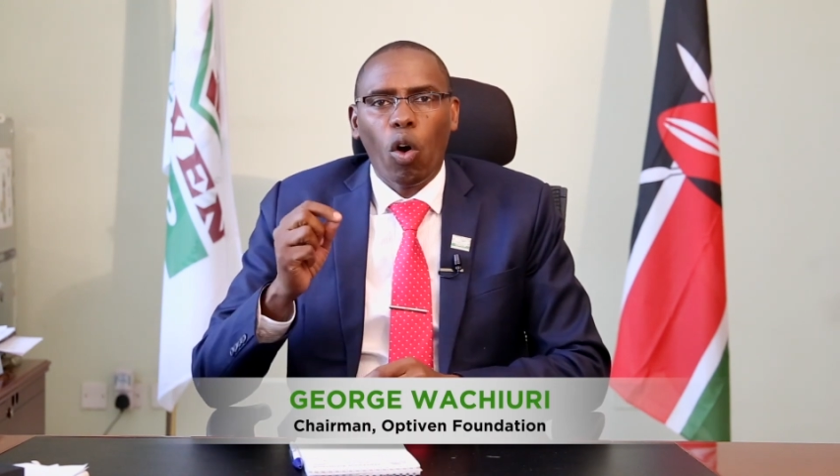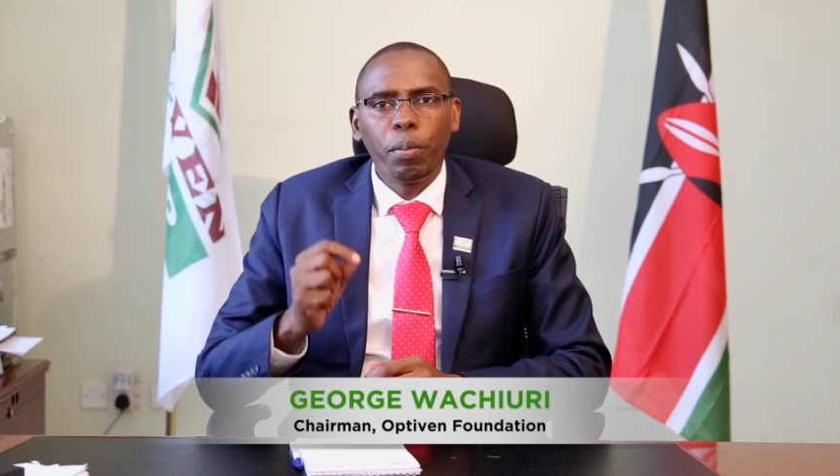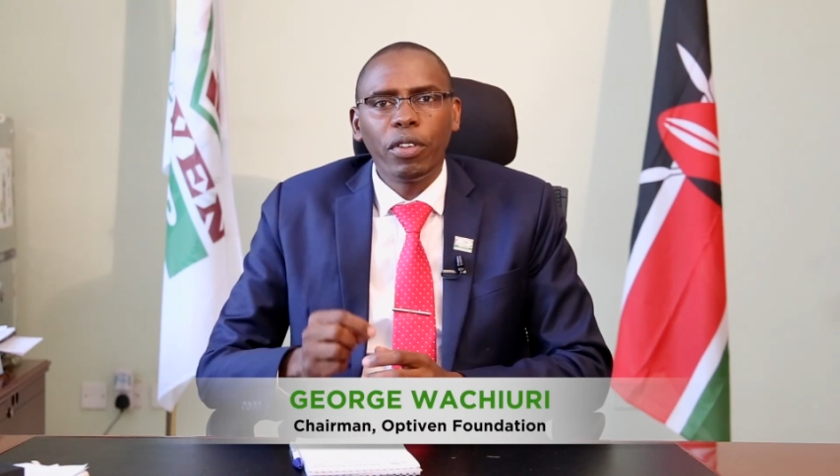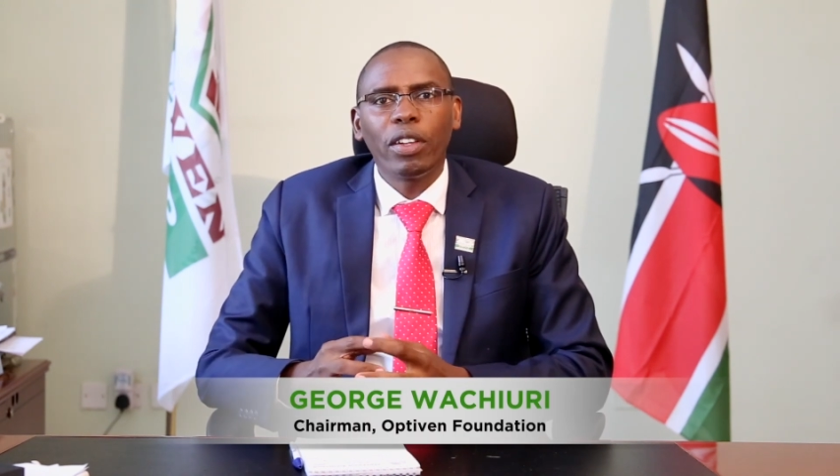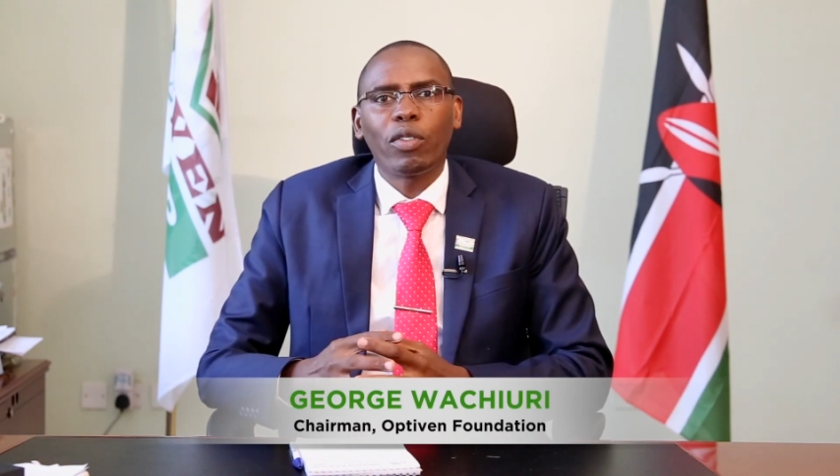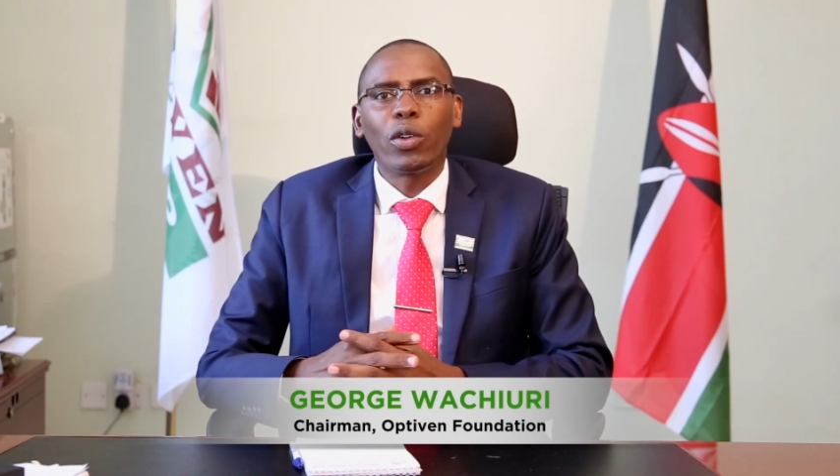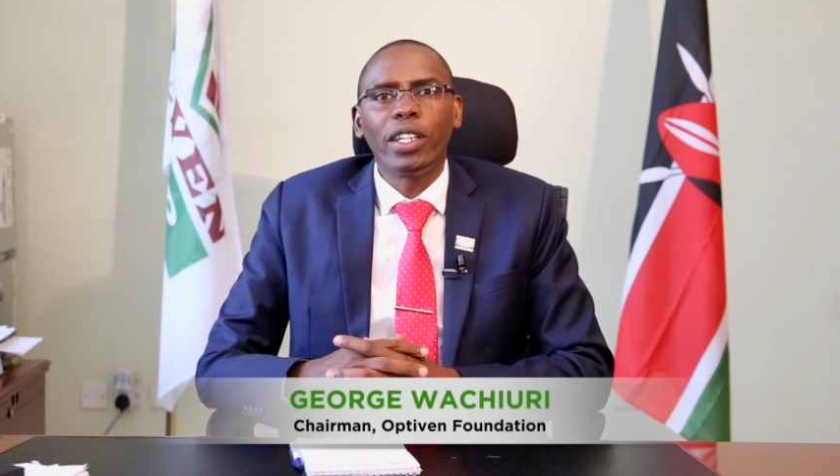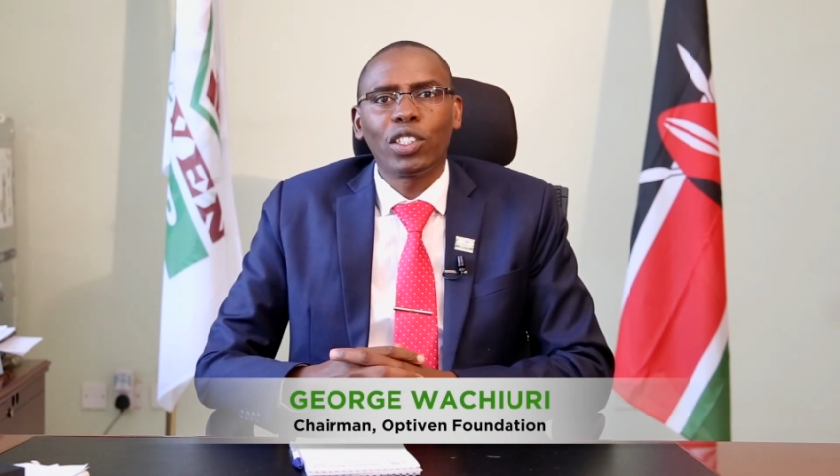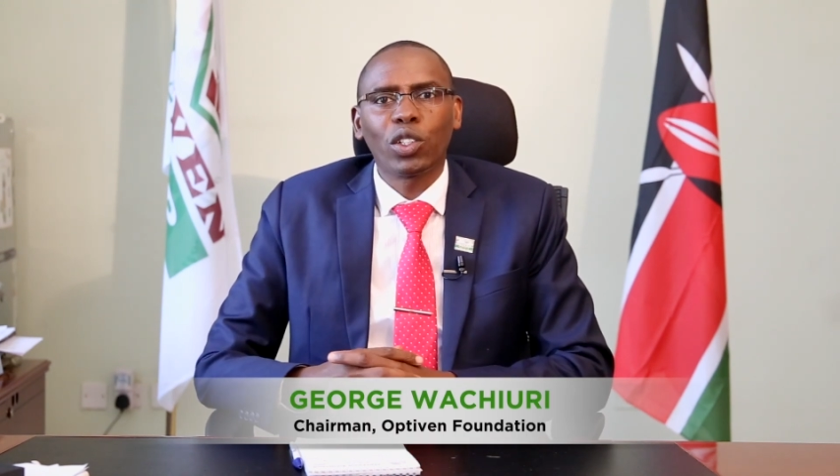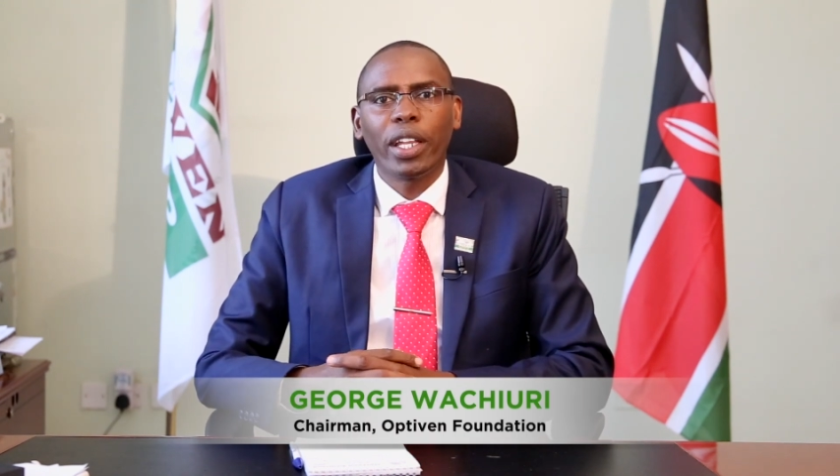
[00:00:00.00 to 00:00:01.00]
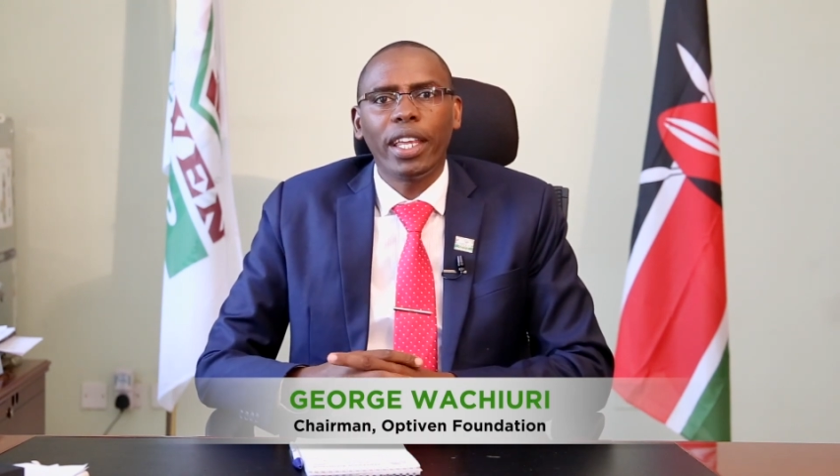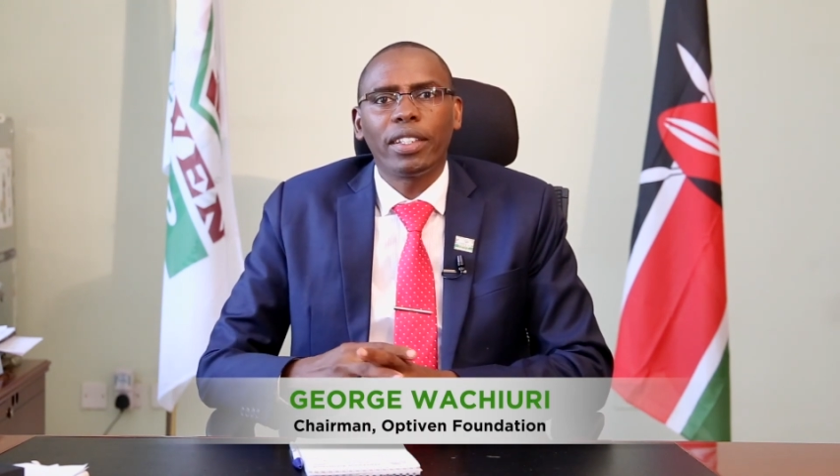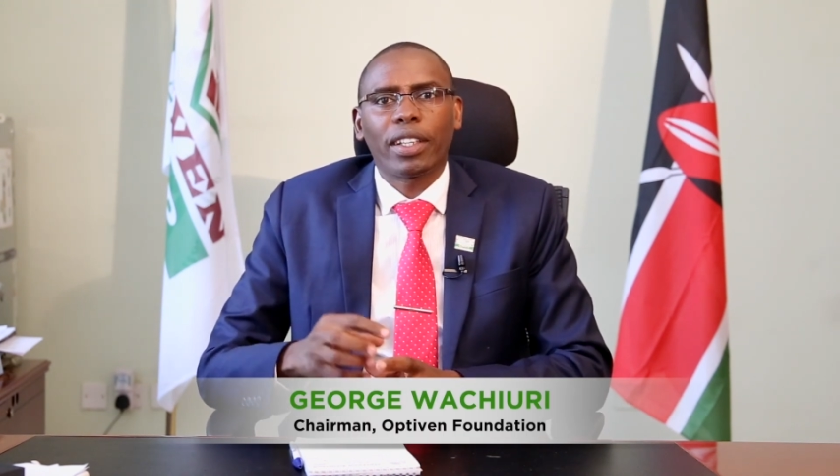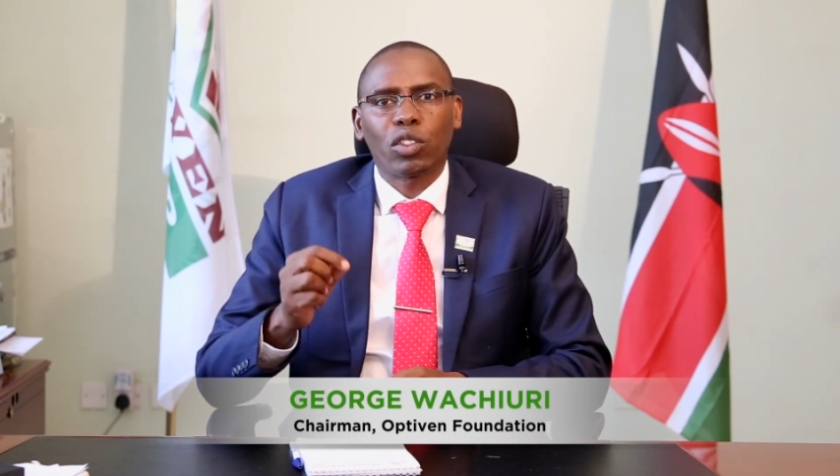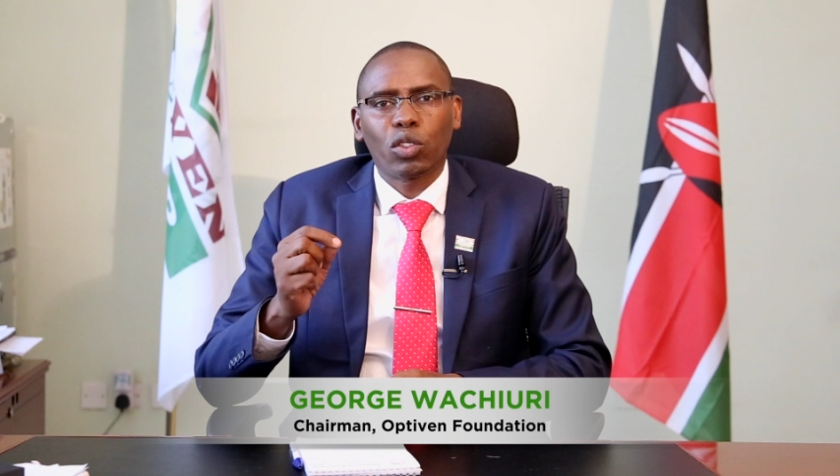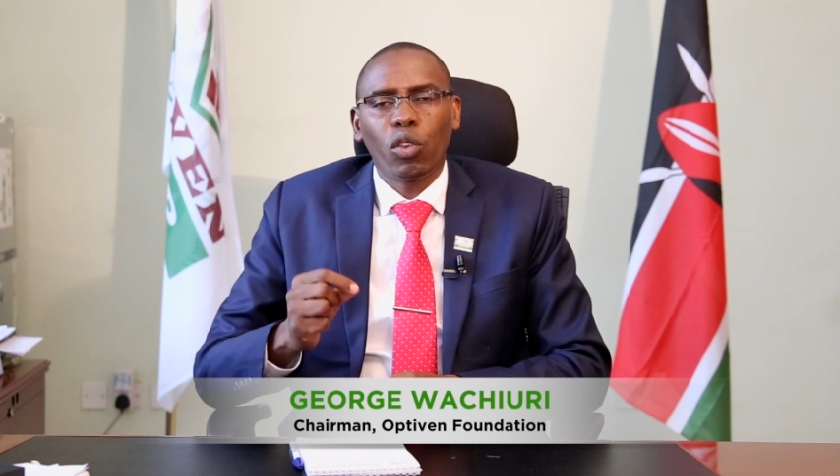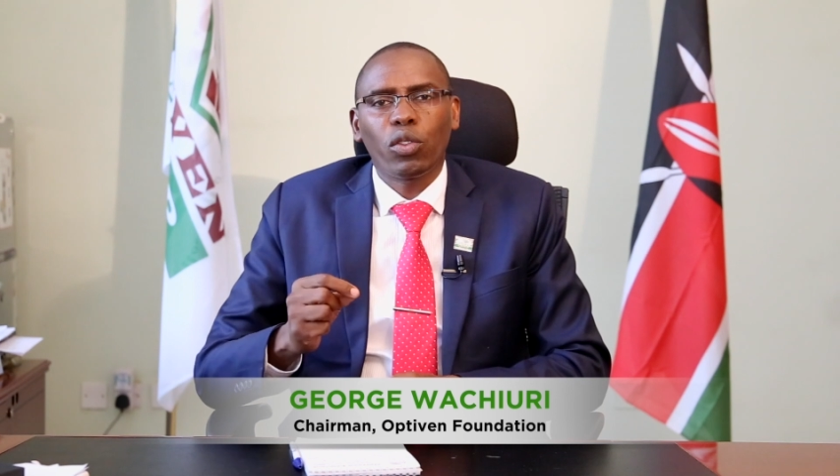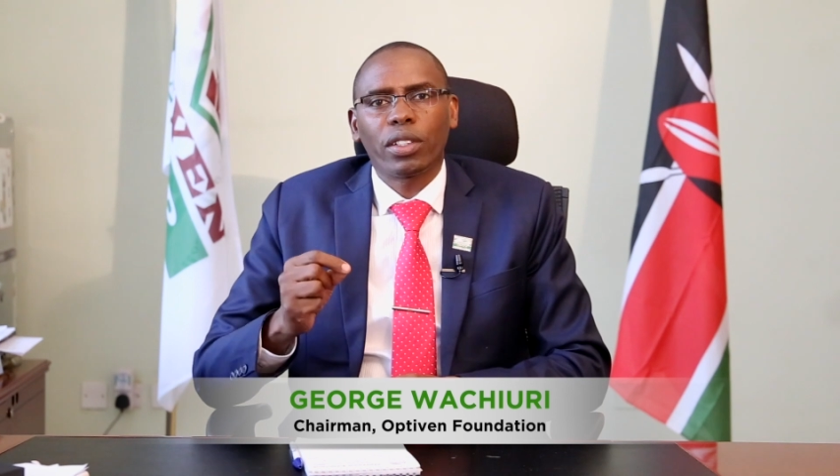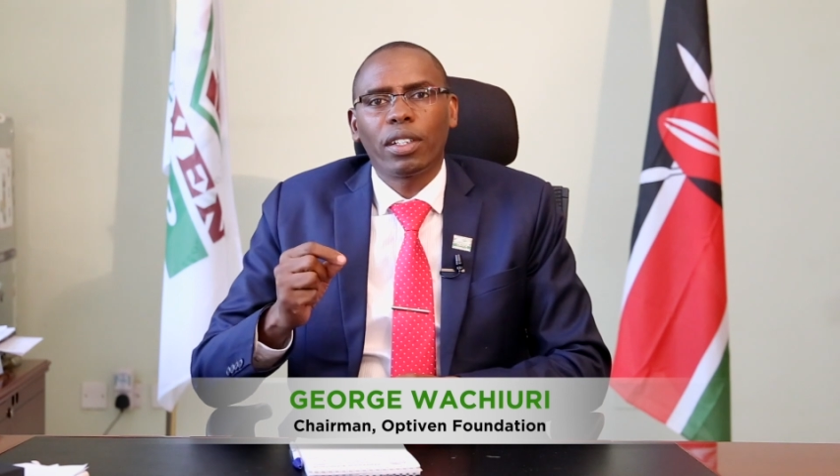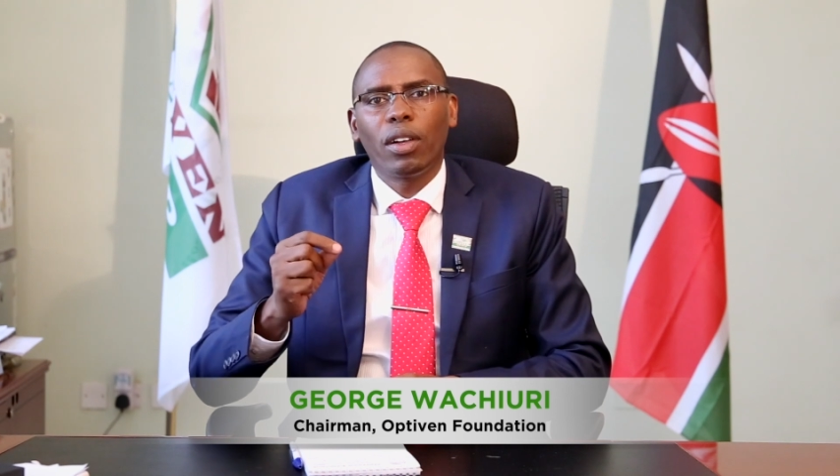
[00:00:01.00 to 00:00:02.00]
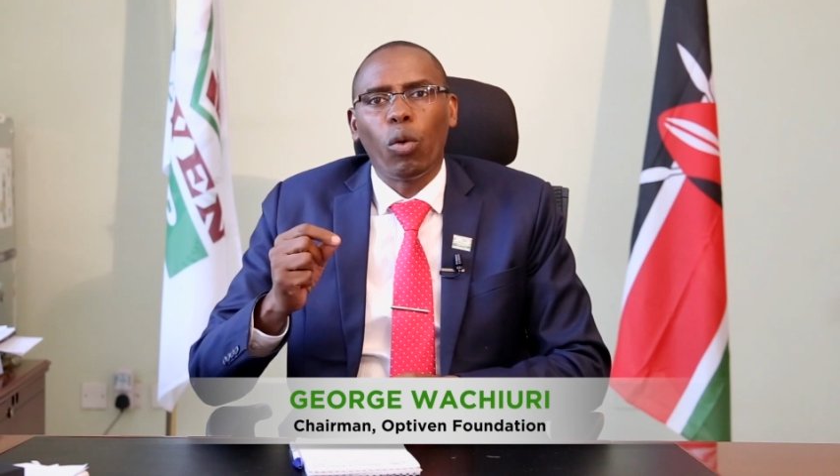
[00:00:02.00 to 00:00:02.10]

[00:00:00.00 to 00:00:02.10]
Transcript: Optiven Foundation is a soft